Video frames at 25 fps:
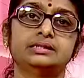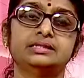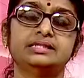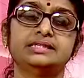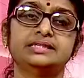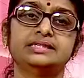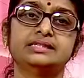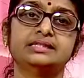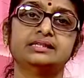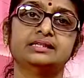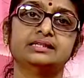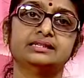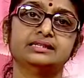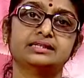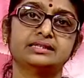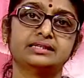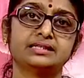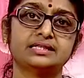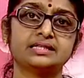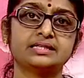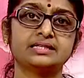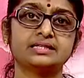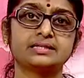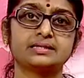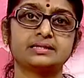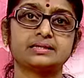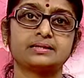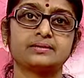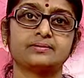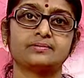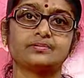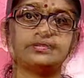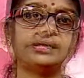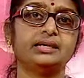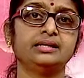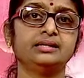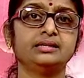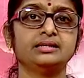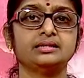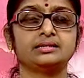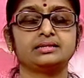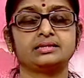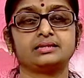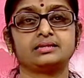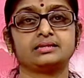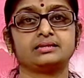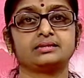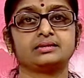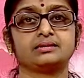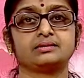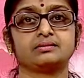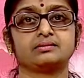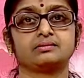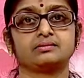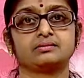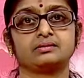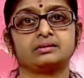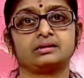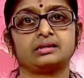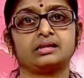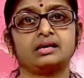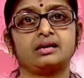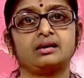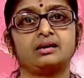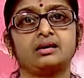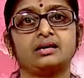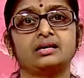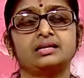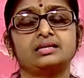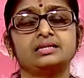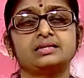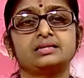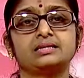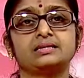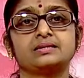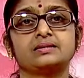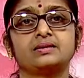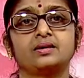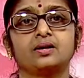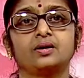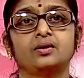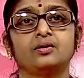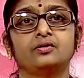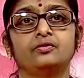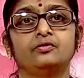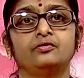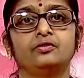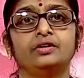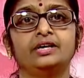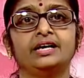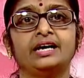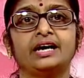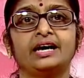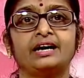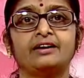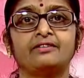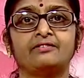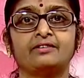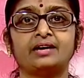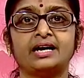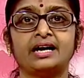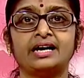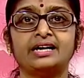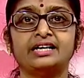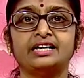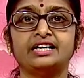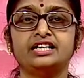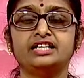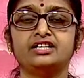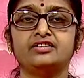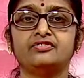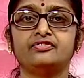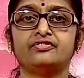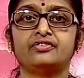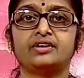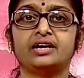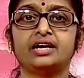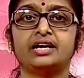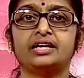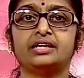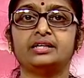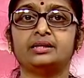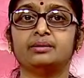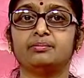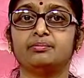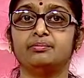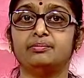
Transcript: Dear learners, in this class, we have identified the